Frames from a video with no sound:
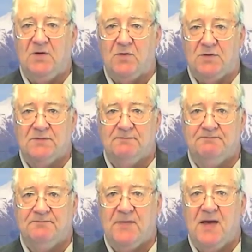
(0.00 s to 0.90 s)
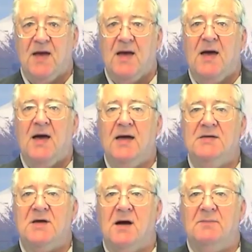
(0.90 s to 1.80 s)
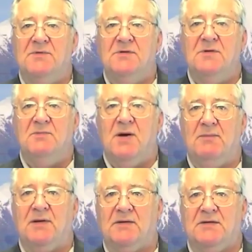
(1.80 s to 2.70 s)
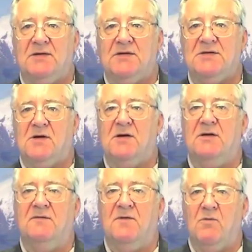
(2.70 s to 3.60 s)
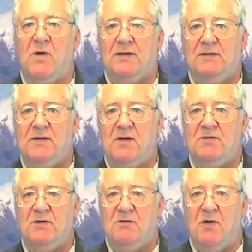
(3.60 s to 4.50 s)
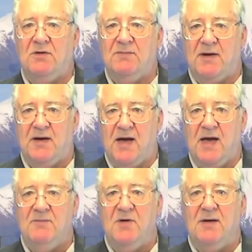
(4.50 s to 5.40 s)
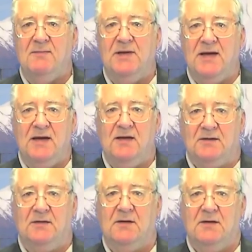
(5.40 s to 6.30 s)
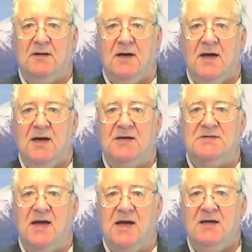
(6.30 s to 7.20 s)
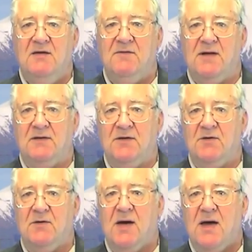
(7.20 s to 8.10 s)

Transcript: Good. It's up to the public to decide if the well known quote by Abraham Lincoln has any value